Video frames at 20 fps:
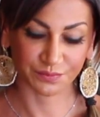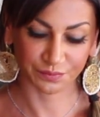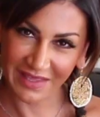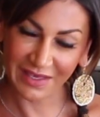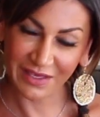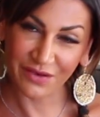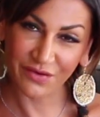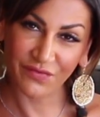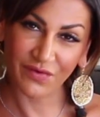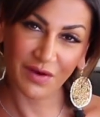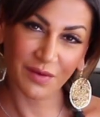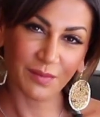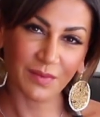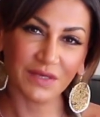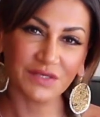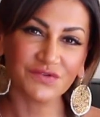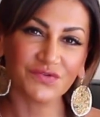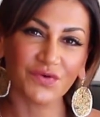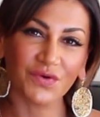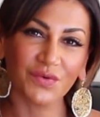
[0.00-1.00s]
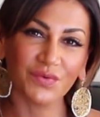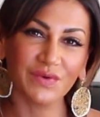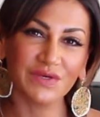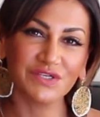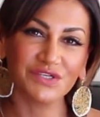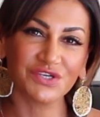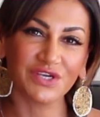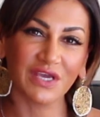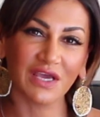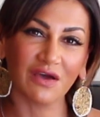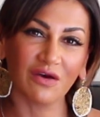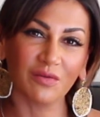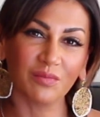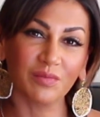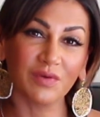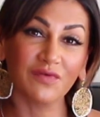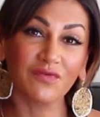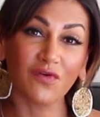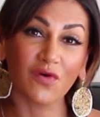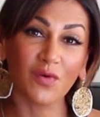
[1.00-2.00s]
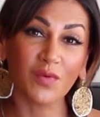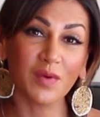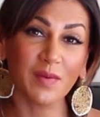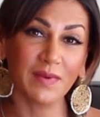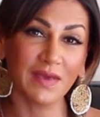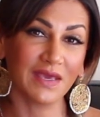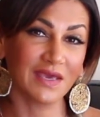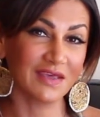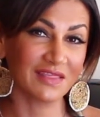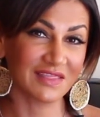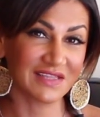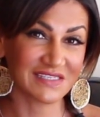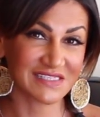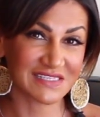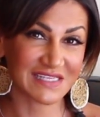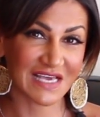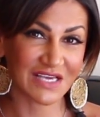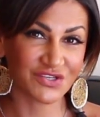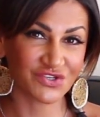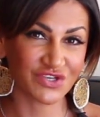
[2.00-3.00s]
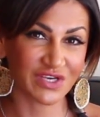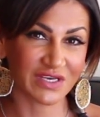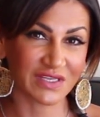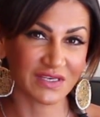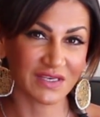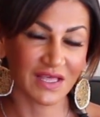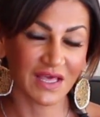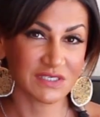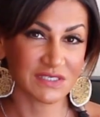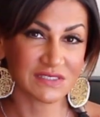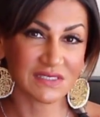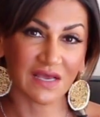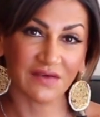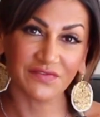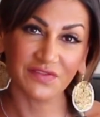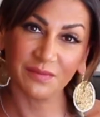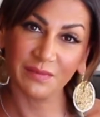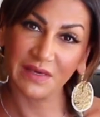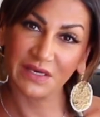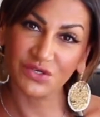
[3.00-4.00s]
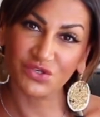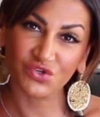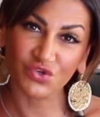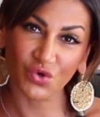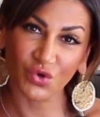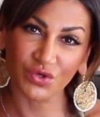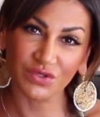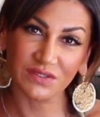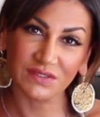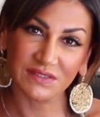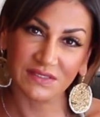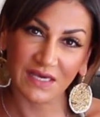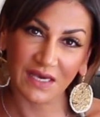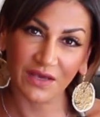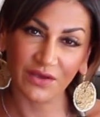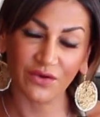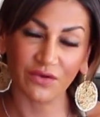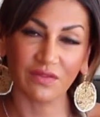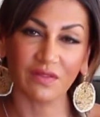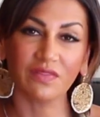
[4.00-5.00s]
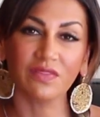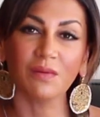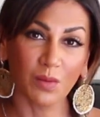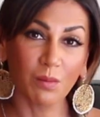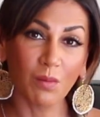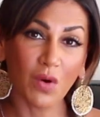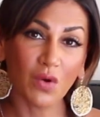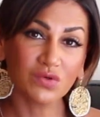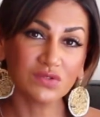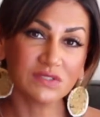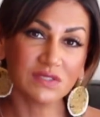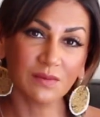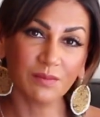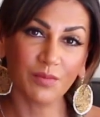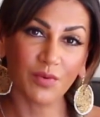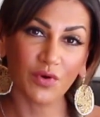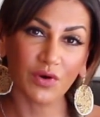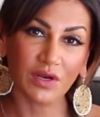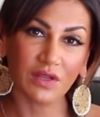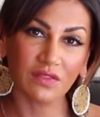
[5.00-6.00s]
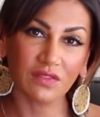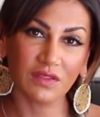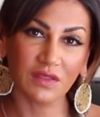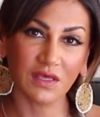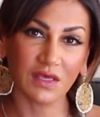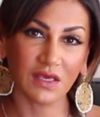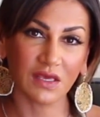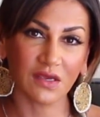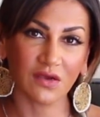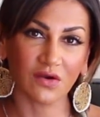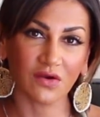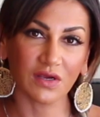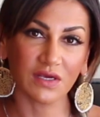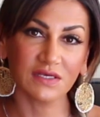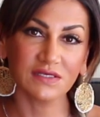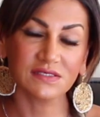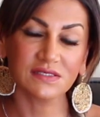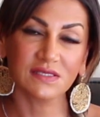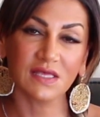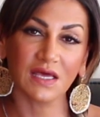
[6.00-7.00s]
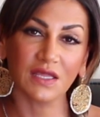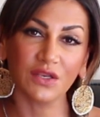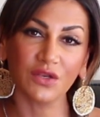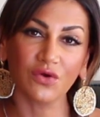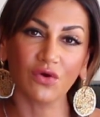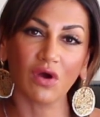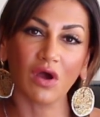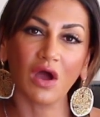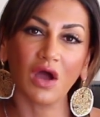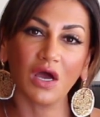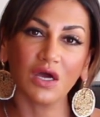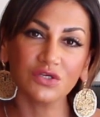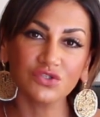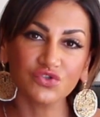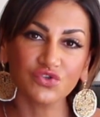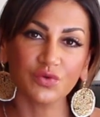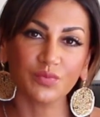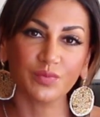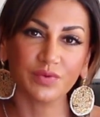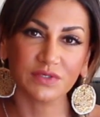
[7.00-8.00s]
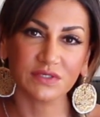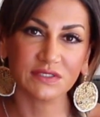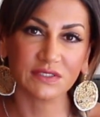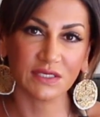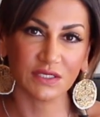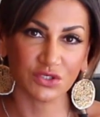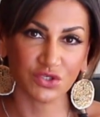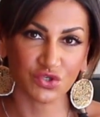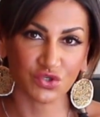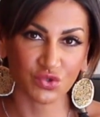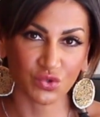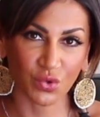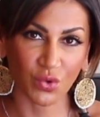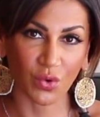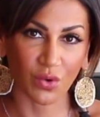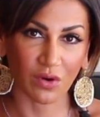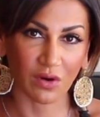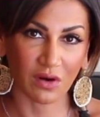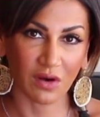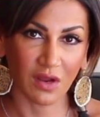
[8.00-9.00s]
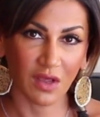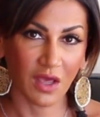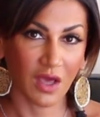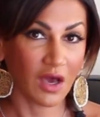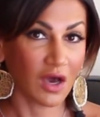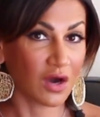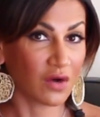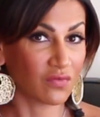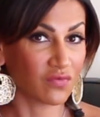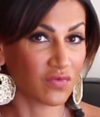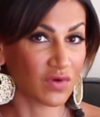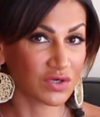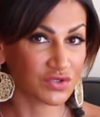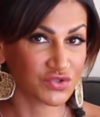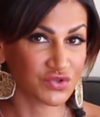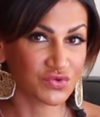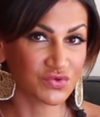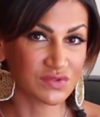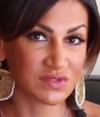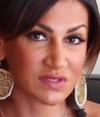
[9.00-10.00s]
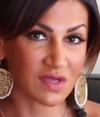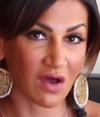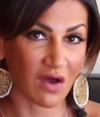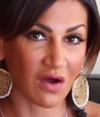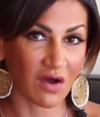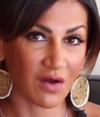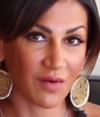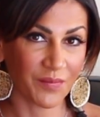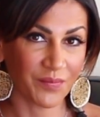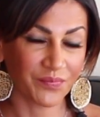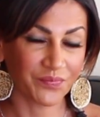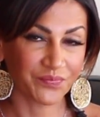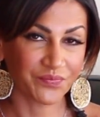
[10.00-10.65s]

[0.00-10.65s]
Thank you very much for reaching out. Before we begin the session, just have to make sure to tell you that the most important thing here is that you're 100% sure of what you saw.